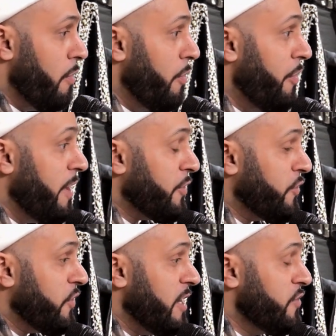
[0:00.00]

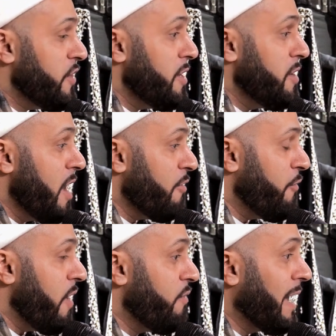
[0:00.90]
This is
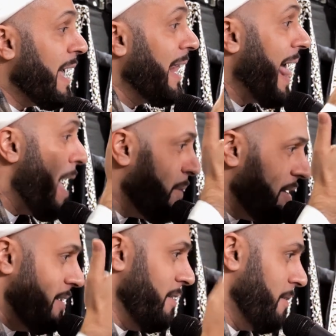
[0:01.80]
enough of a
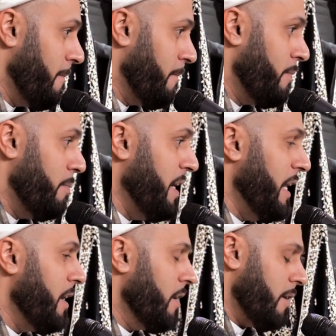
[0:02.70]
calamity.
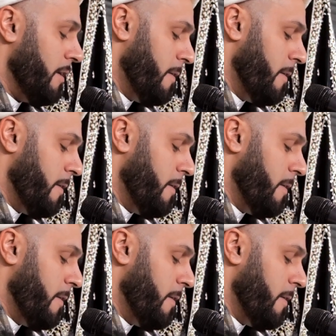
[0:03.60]
Meaning,